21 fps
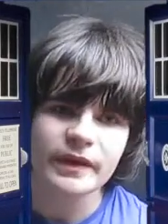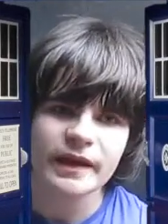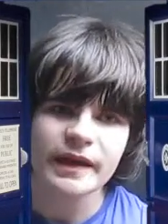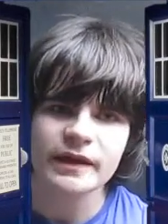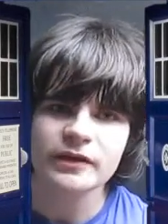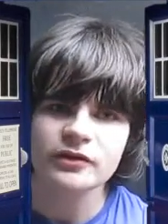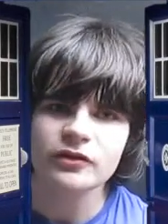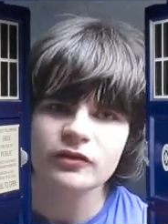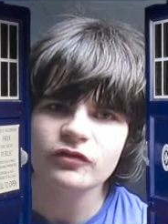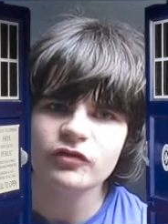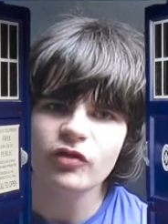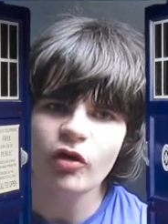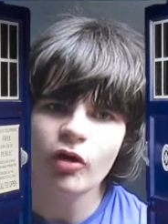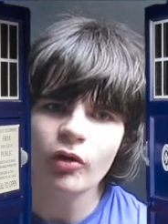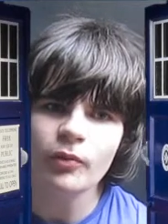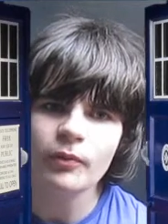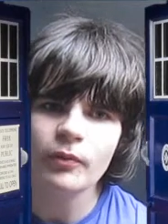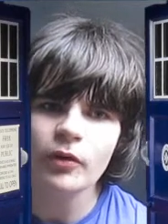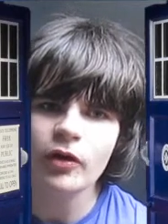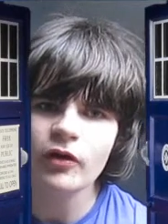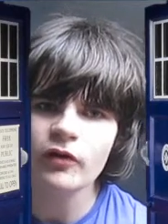in the
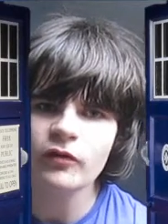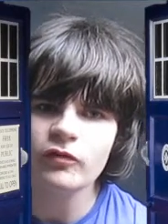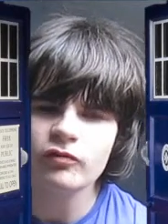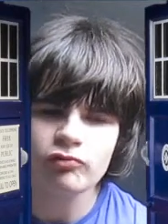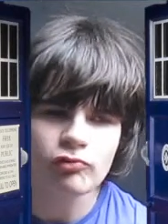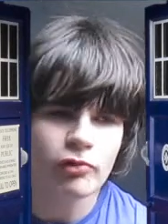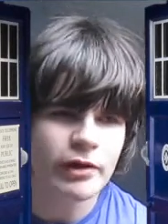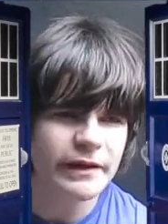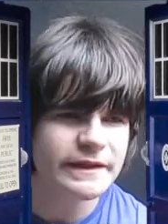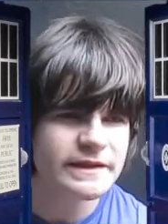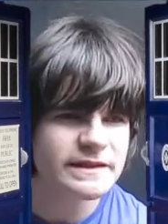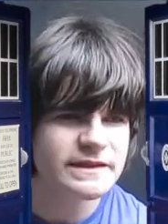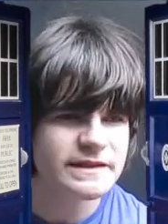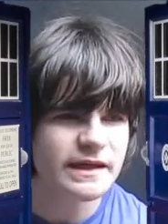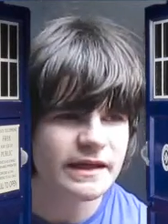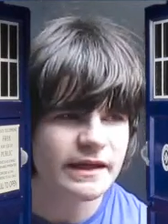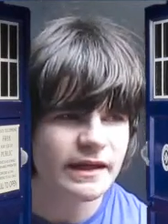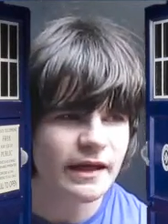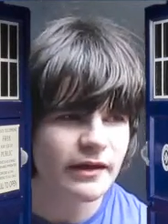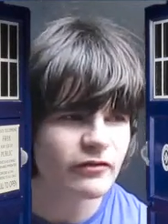form of Rigsy.